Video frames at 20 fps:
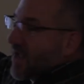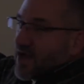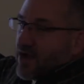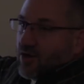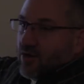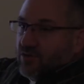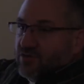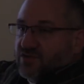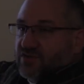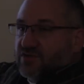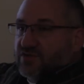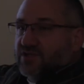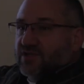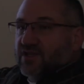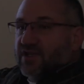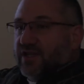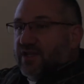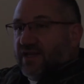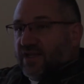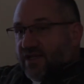house
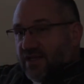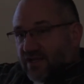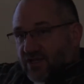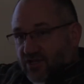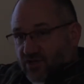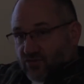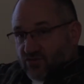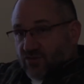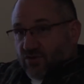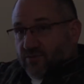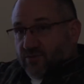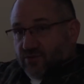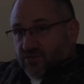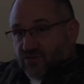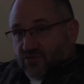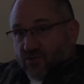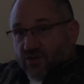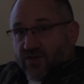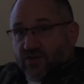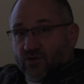and it
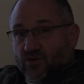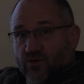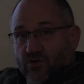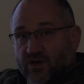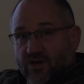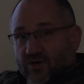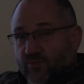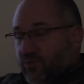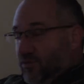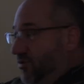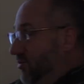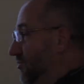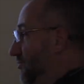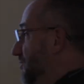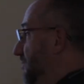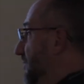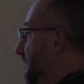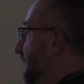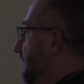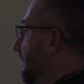contributes to indoor air
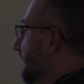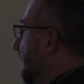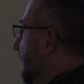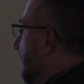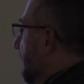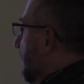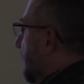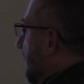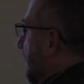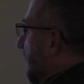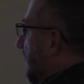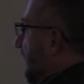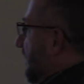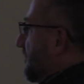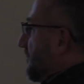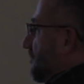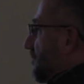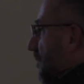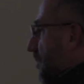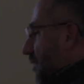pollution,
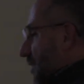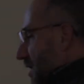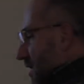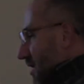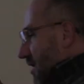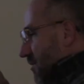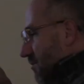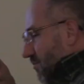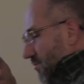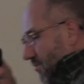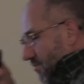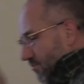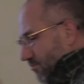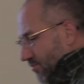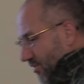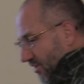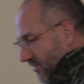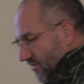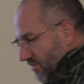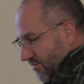right? So
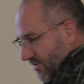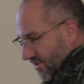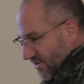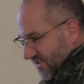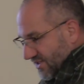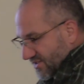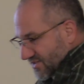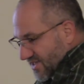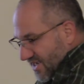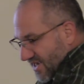build the building